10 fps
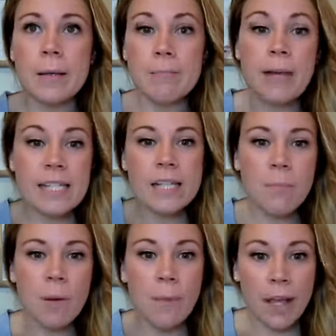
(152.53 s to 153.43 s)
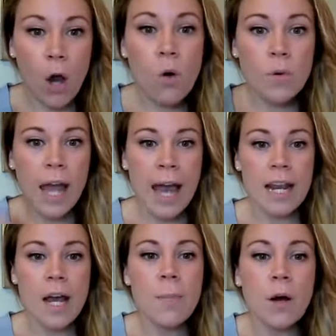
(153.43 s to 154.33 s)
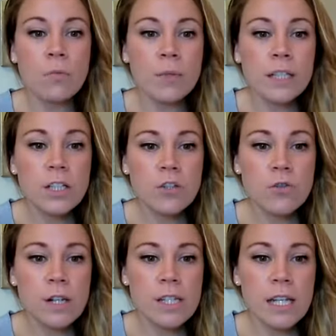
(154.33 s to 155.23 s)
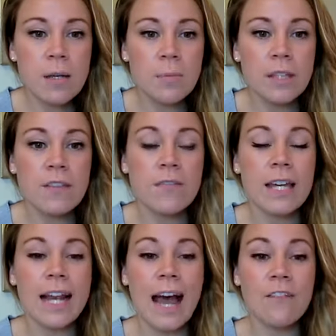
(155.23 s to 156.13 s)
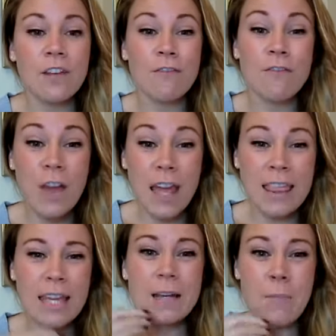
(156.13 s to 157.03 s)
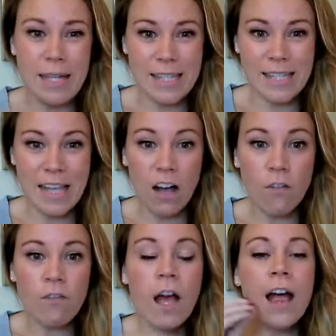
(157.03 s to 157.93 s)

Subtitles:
messed up in my own head about really trusting and believing and having faith in myself